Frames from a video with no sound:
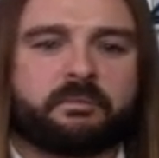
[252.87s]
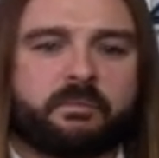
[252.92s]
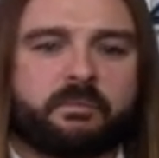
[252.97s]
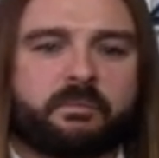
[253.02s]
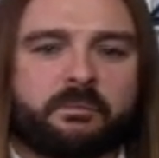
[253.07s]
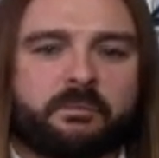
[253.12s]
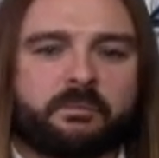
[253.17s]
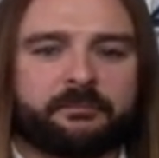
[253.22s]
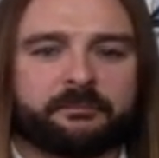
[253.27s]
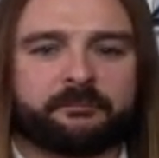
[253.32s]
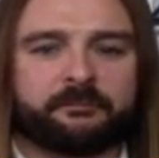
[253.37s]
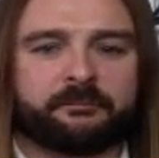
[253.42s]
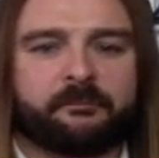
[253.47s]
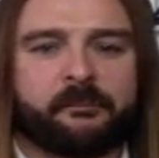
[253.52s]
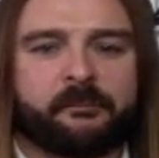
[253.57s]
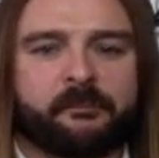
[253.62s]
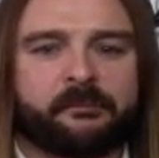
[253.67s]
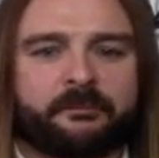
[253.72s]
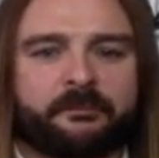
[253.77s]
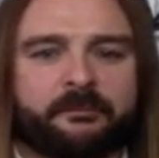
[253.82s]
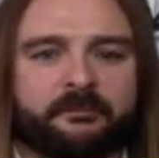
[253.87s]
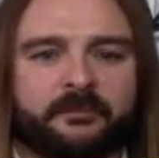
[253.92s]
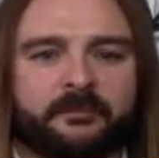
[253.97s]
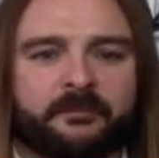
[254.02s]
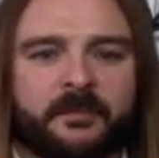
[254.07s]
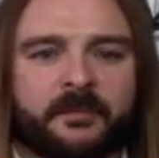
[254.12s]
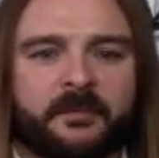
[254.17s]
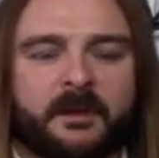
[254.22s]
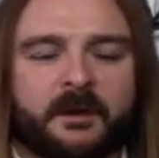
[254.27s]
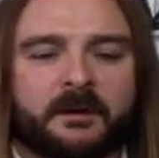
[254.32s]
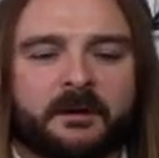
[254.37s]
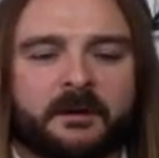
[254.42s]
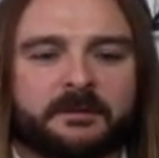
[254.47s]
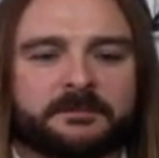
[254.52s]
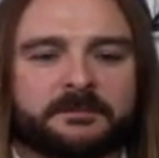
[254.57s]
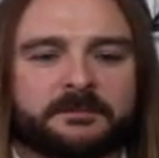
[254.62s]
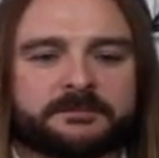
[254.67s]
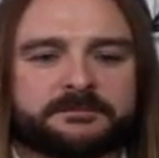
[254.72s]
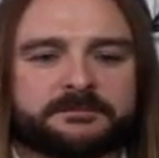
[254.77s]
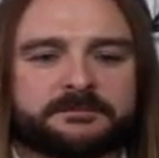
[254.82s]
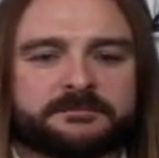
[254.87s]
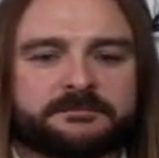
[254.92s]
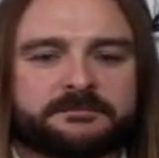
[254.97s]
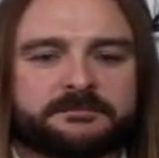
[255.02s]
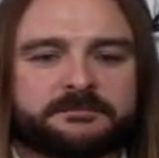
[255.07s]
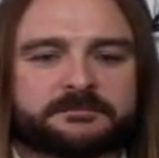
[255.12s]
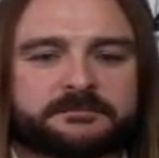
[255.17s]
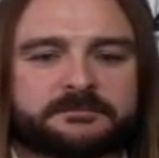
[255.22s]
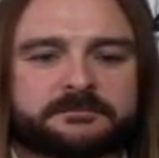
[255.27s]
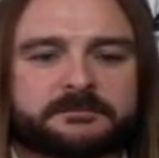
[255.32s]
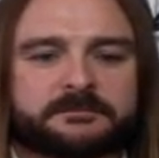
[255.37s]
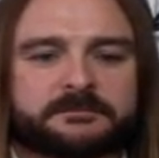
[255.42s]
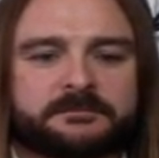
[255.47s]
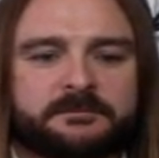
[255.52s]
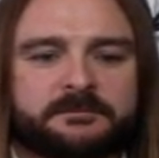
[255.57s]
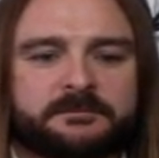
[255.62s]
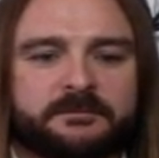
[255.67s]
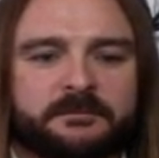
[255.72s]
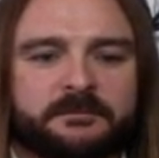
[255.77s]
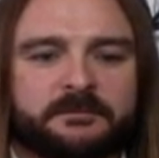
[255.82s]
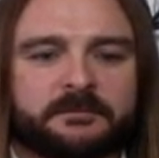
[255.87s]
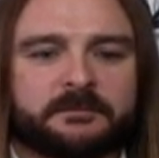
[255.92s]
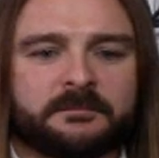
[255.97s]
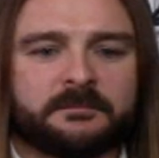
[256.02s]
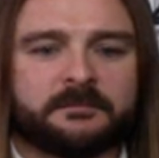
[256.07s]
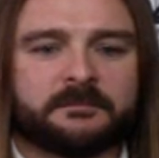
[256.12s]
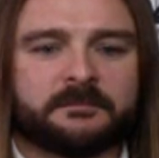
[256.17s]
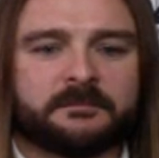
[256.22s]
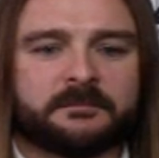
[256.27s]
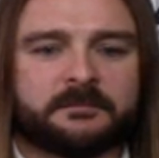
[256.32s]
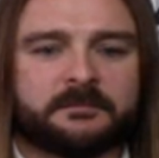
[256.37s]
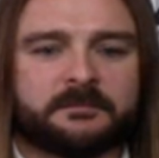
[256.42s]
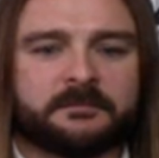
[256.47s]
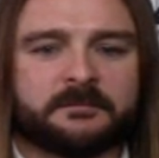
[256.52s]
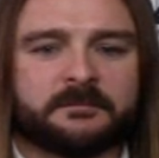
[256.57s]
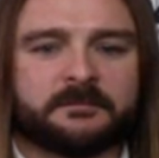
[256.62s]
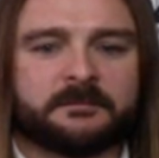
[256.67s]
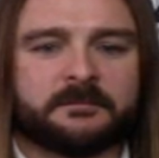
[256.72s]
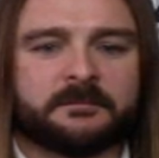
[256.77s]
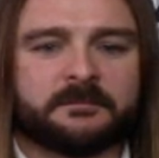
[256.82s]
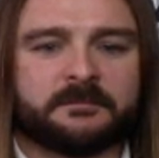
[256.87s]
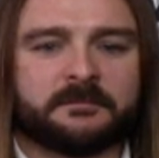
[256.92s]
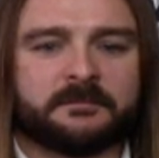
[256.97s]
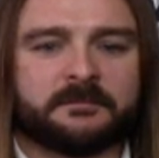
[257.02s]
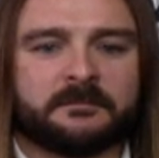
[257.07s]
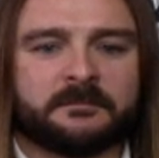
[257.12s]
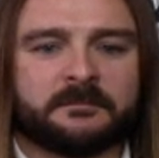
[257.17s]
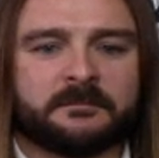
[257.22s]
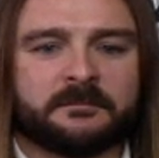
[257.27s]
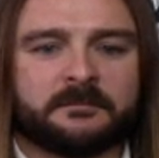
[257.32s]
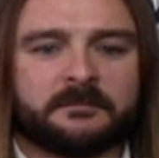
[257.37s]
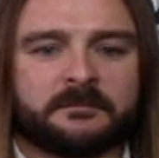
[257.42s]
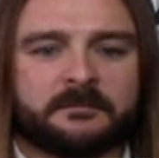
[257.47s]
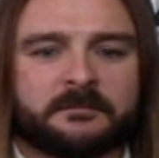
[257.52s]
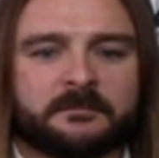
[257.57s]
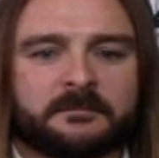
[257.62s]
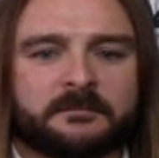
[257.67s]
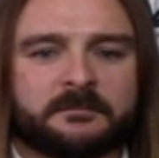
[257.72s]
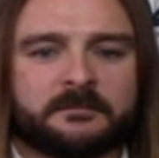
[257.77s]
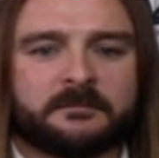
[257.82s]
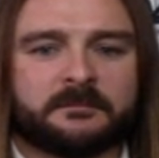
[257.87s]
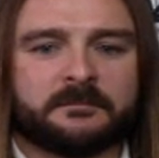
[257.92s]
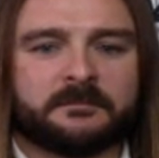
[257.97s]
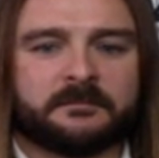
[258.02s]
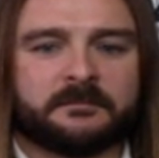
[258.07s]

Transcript: (silent)